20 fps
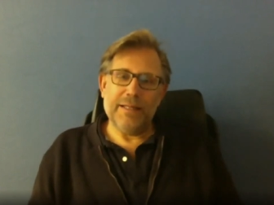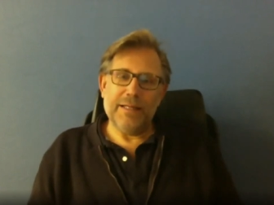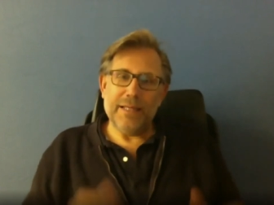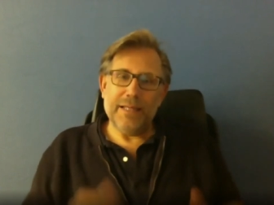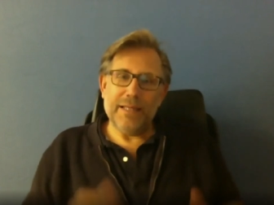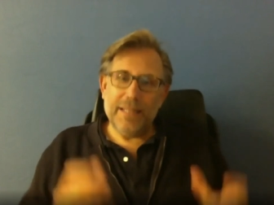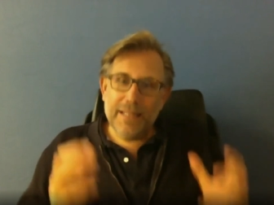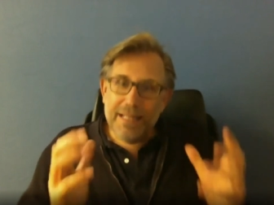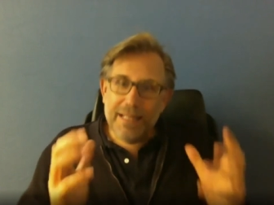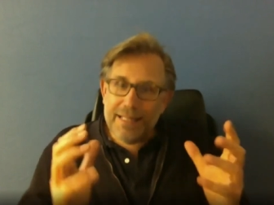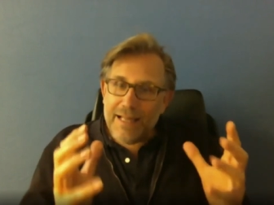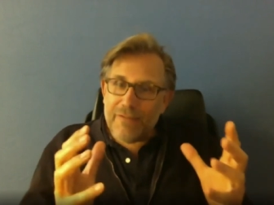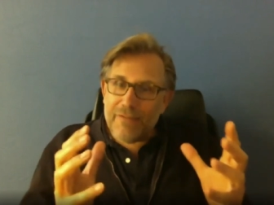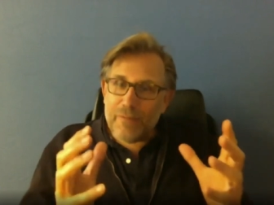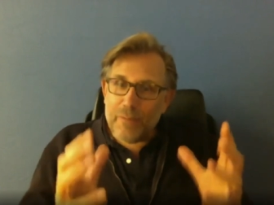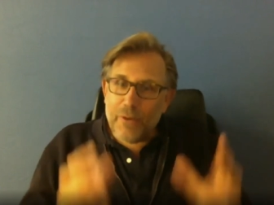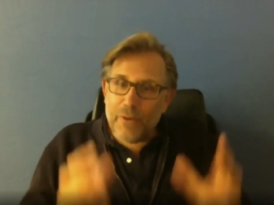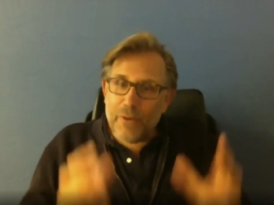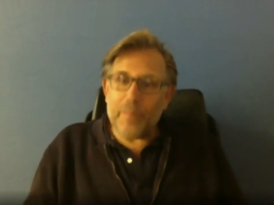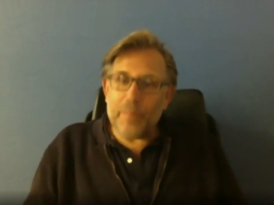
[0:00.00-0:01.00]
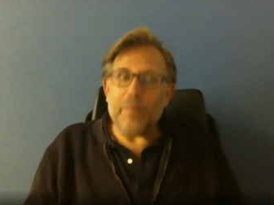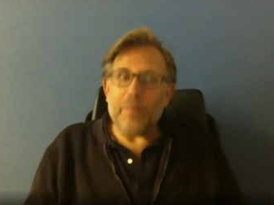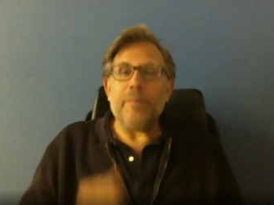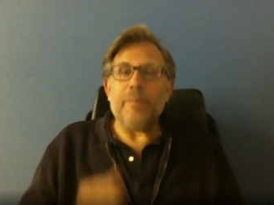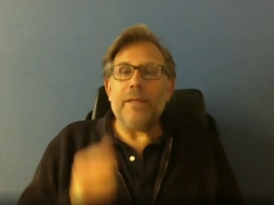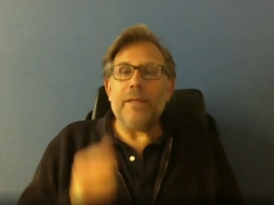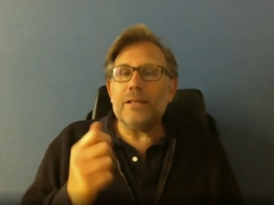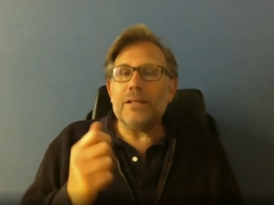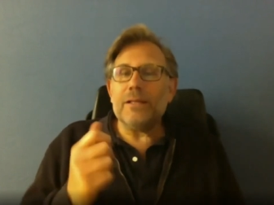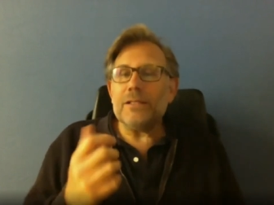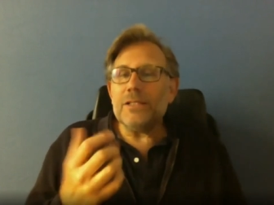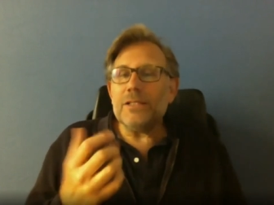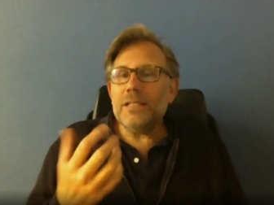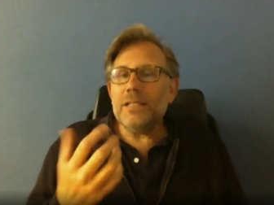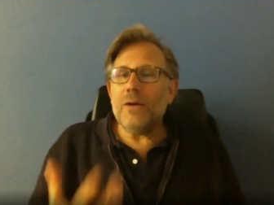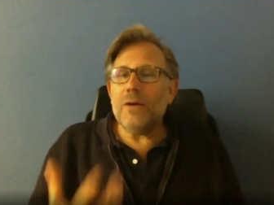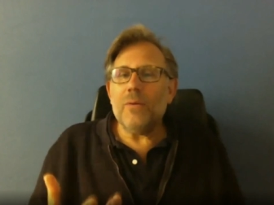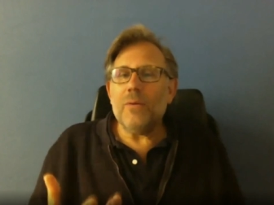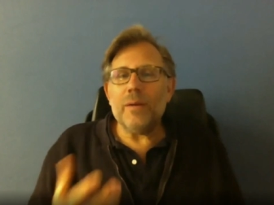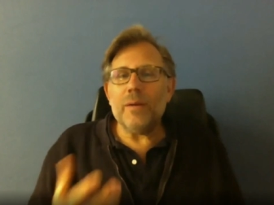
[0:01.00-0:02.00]
You need to have a burning platform because, you
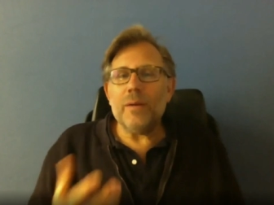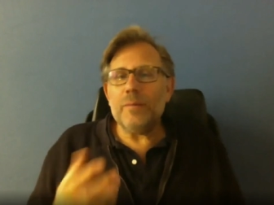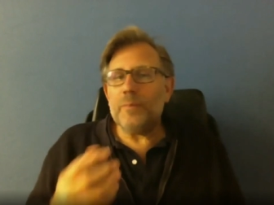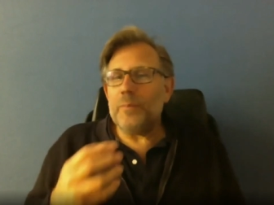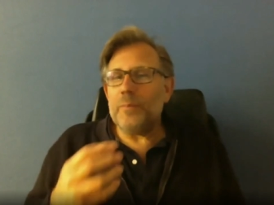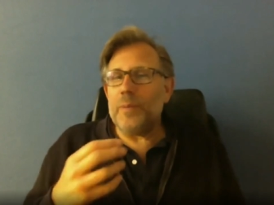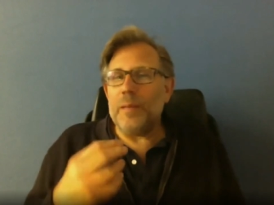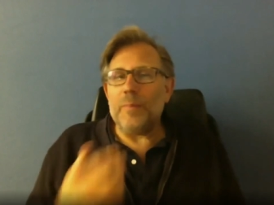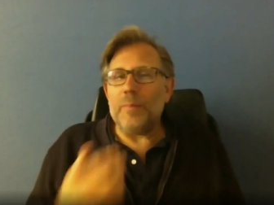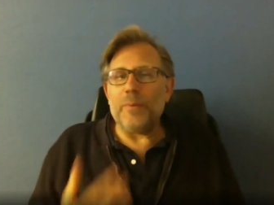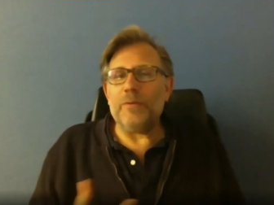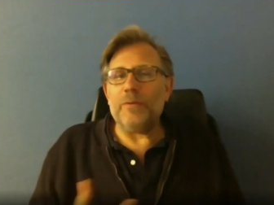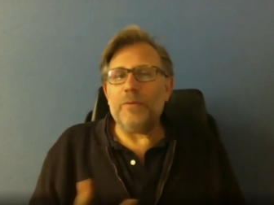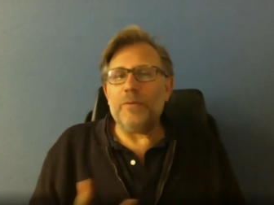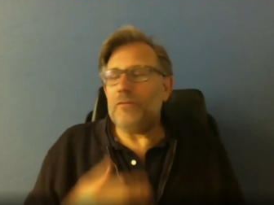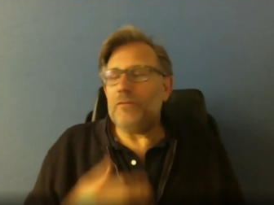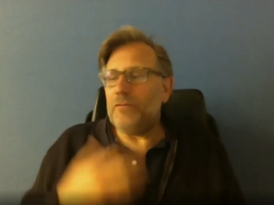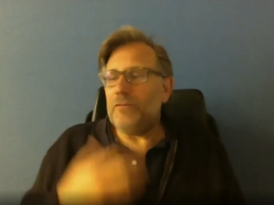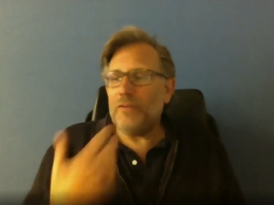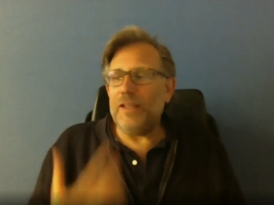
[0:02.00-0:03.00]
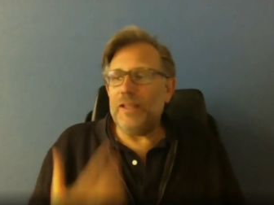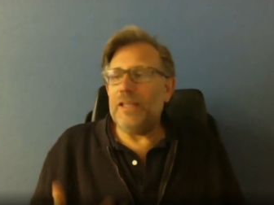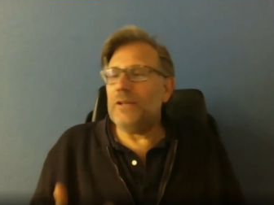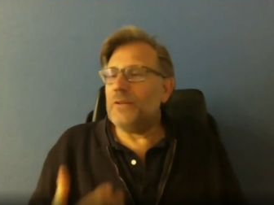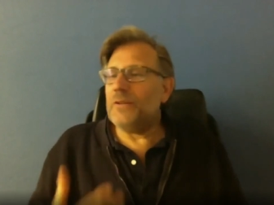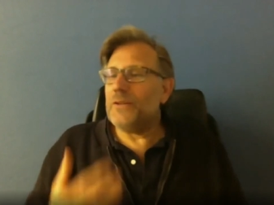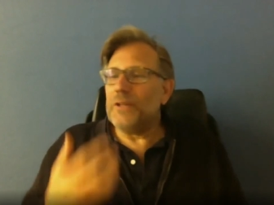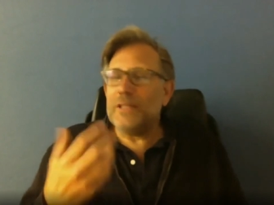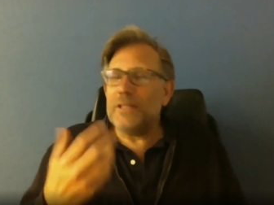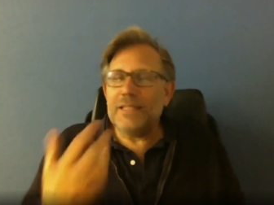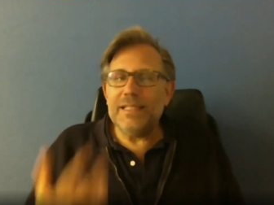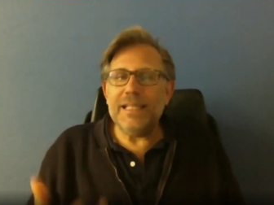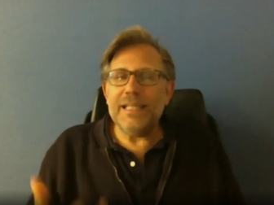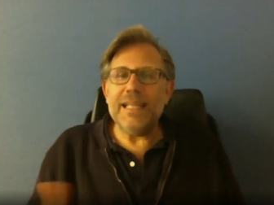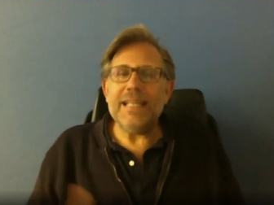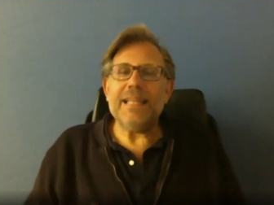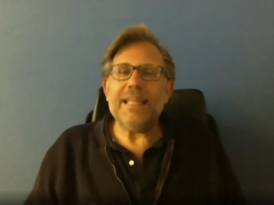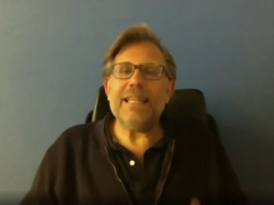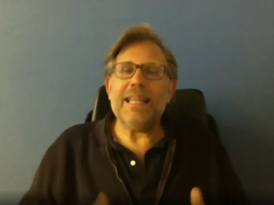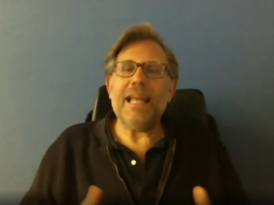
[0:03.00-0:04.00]
know, when people feel the
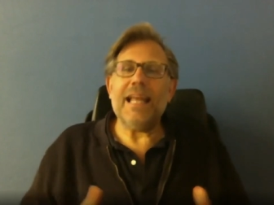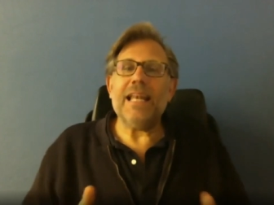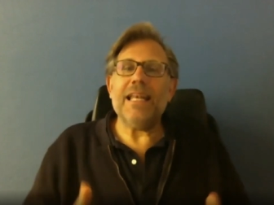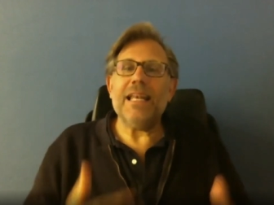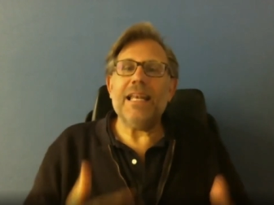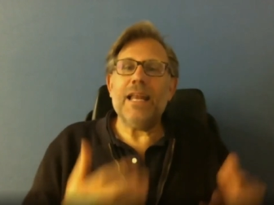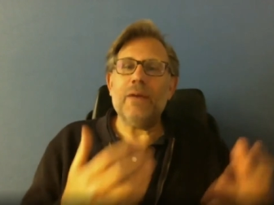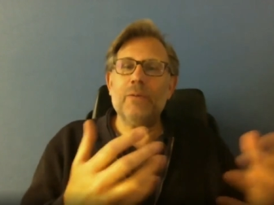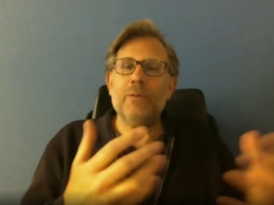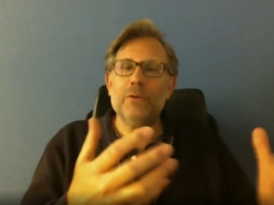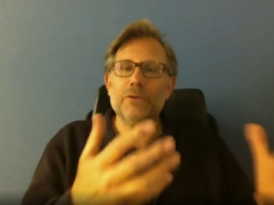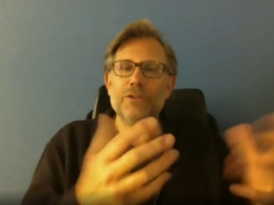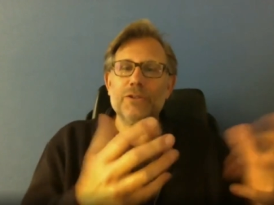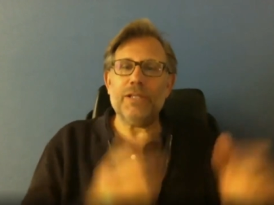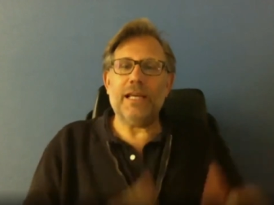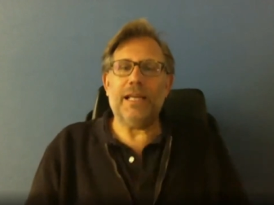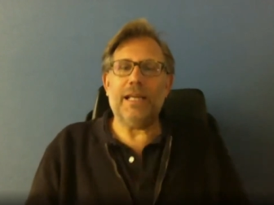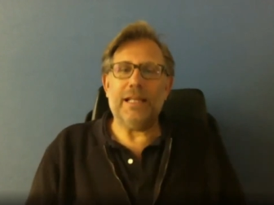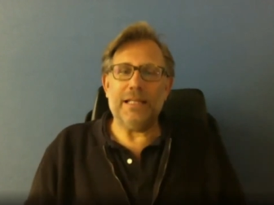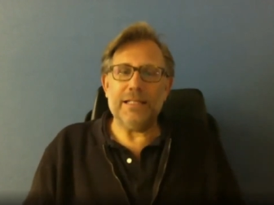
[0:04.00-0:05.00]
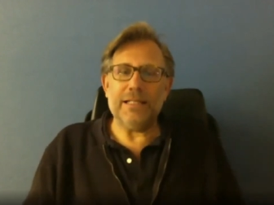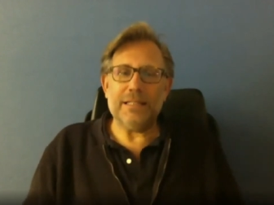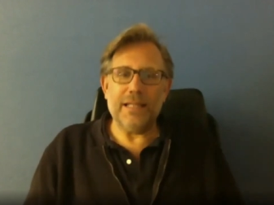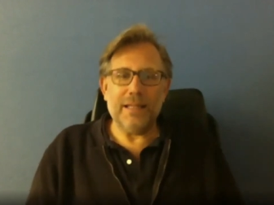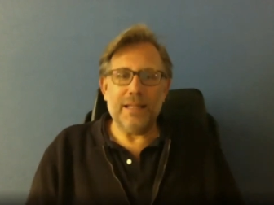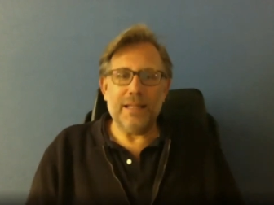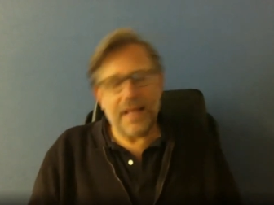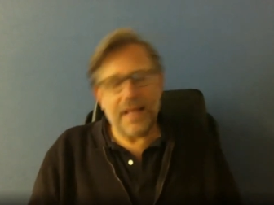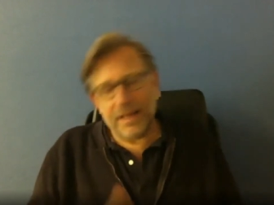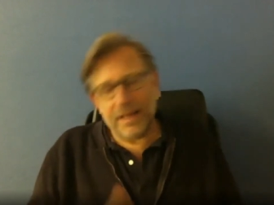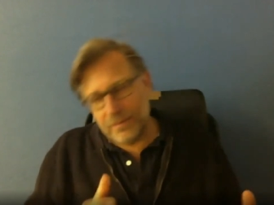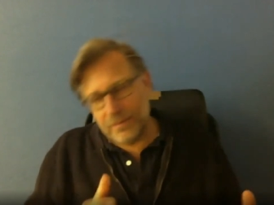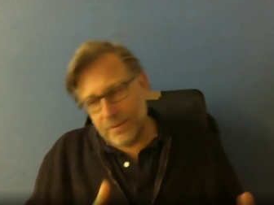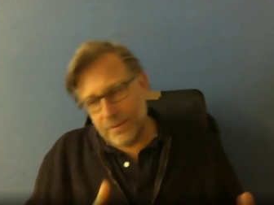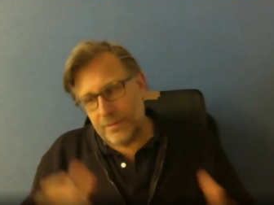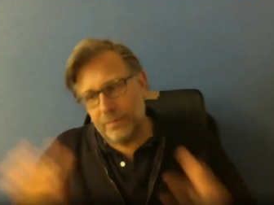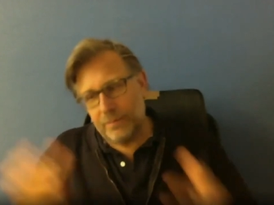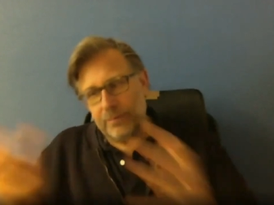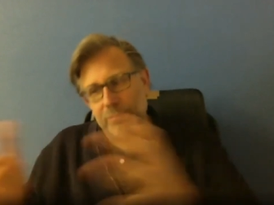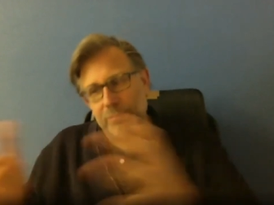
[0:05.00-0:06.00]
need, then they will change. And then
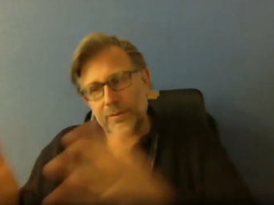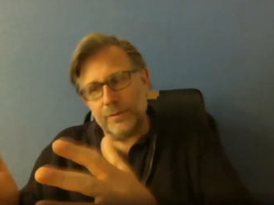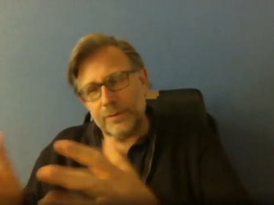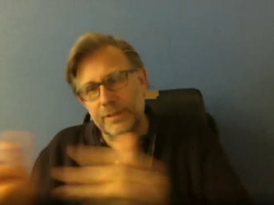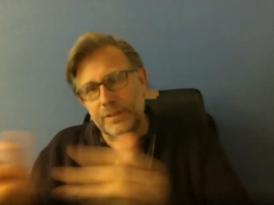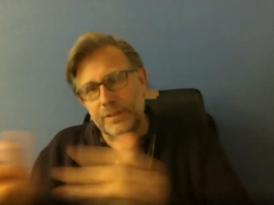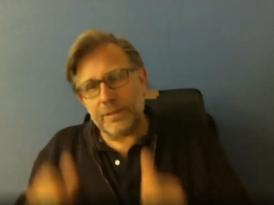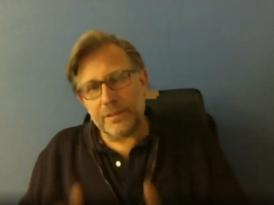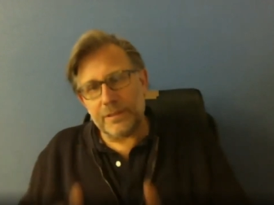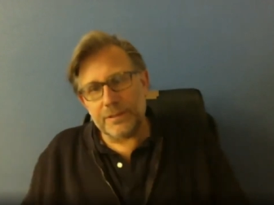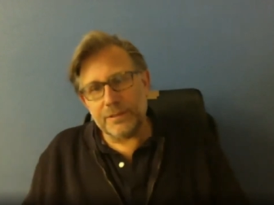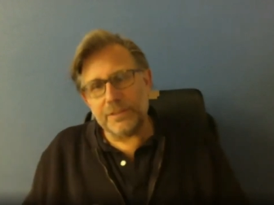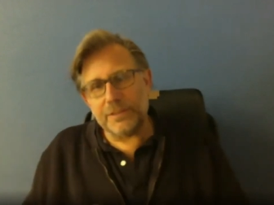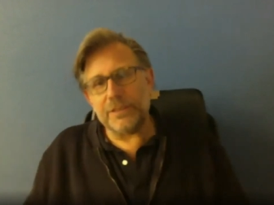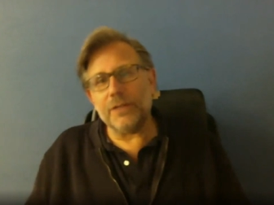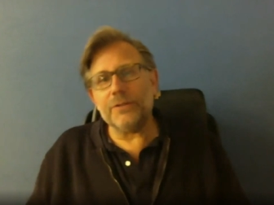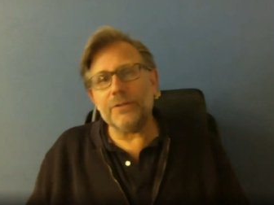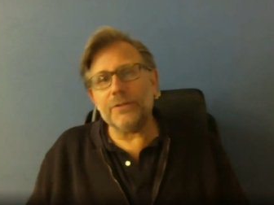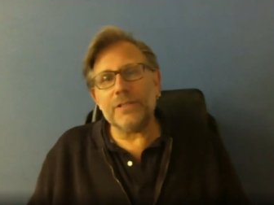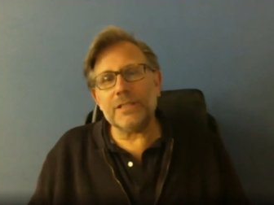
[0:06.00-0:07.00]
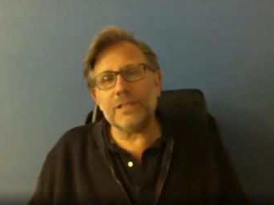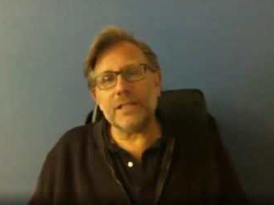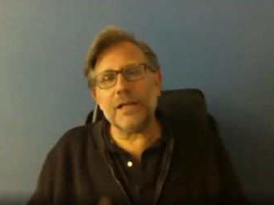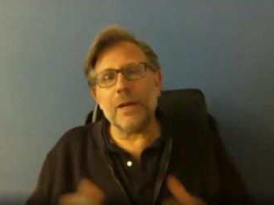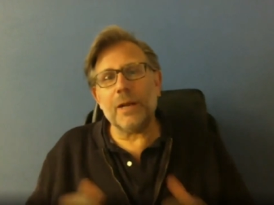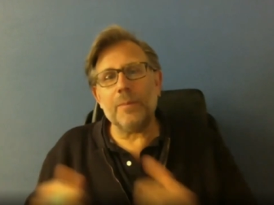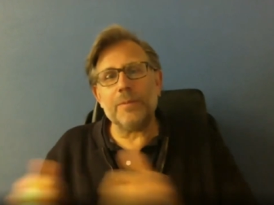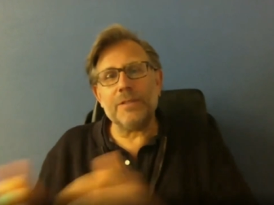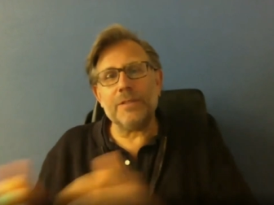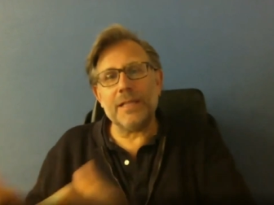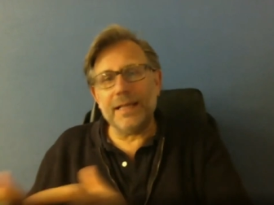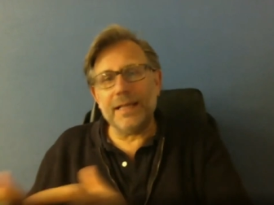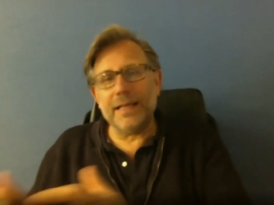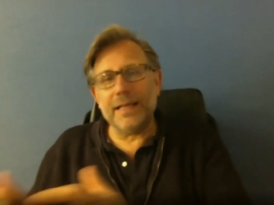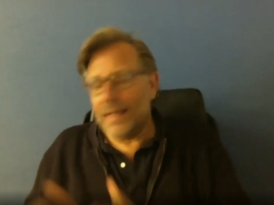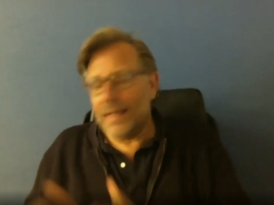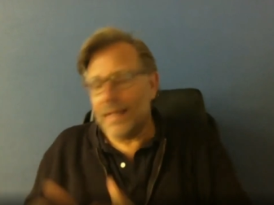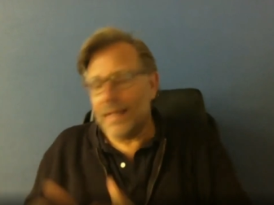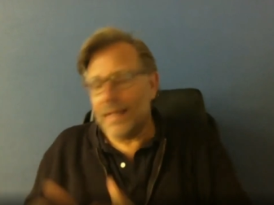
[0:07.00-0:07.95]
the consultants comes in